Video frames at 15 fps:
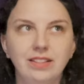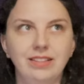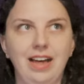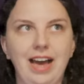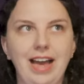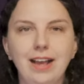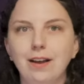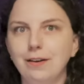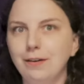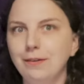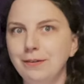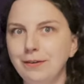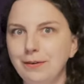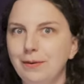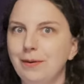like
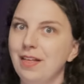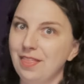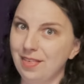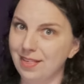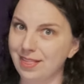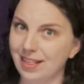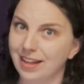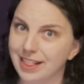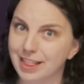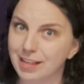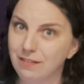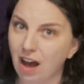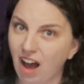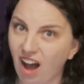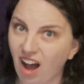who the Sons
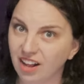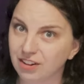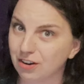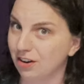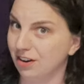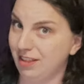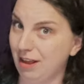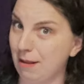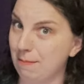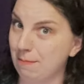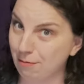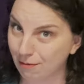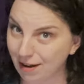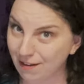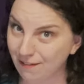of Honor did
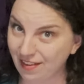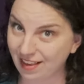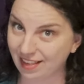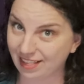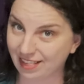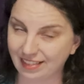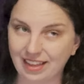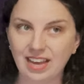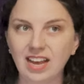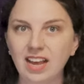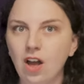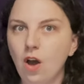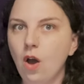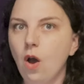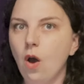
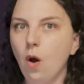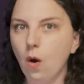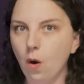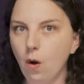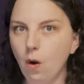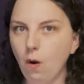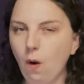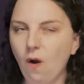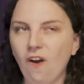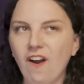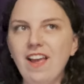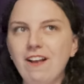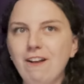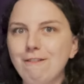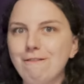previously, or
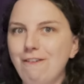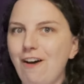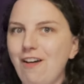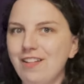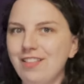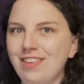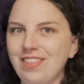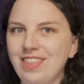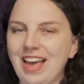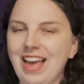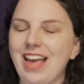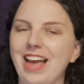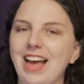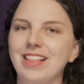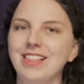it could fall into the
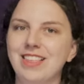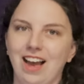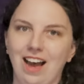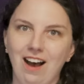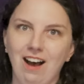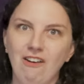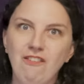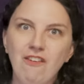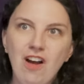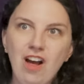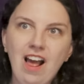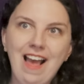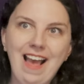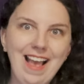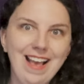hands of
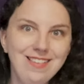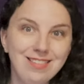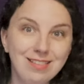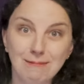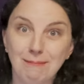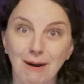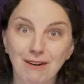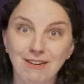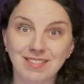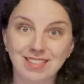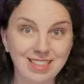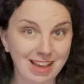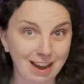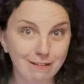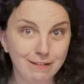a
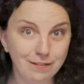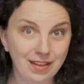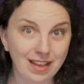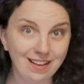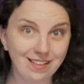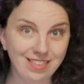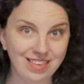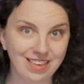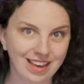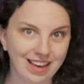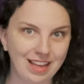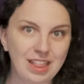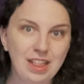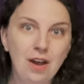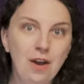smart
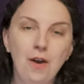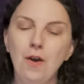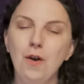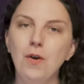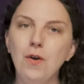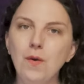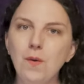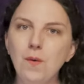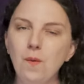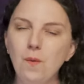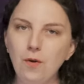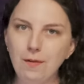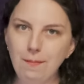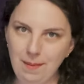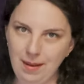Taravangian who
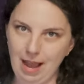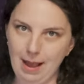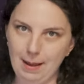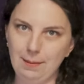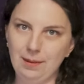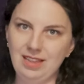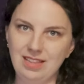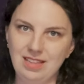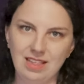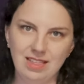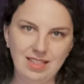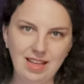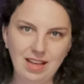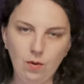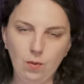would be able to
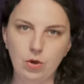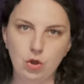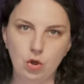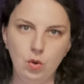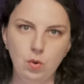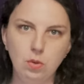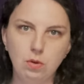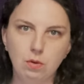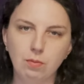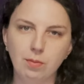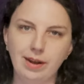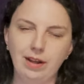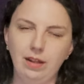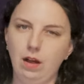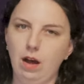distinguish who the
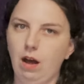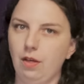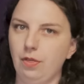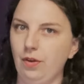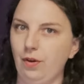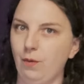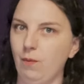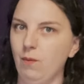real author